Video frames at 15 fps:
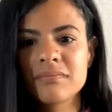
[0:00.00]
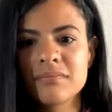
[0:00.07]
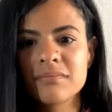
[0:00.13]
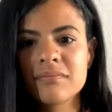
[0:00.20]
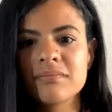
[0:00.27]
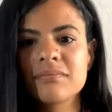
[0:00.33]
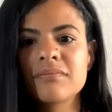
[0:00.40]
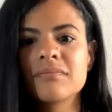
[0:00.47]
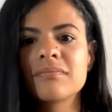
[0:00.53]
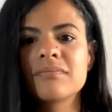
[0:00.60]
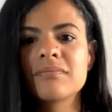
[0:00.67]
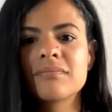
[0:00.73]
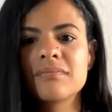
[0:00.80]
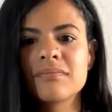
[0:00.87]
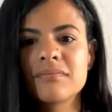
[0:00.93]

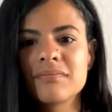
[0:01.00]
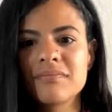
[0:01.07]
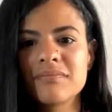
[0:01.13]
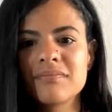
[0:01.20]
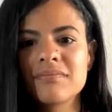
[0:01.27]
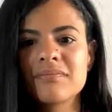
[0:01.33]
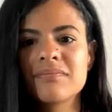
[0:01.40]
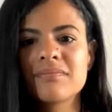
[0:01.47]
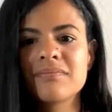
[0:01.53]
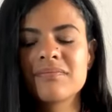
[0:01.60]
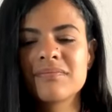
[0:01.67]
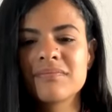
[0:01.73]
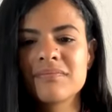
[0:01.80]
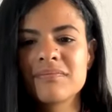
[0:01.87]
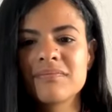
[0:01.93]

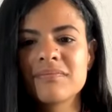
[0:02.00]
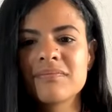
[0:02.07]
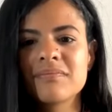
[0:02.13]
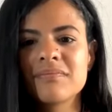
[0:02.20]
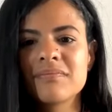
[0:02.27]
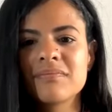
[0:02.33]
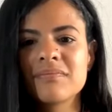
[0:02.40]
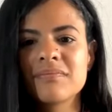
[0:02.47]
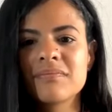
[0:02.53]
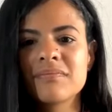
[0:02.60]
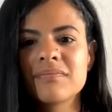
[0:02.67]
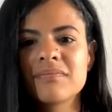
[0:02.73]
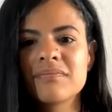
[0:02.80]
(not speaking)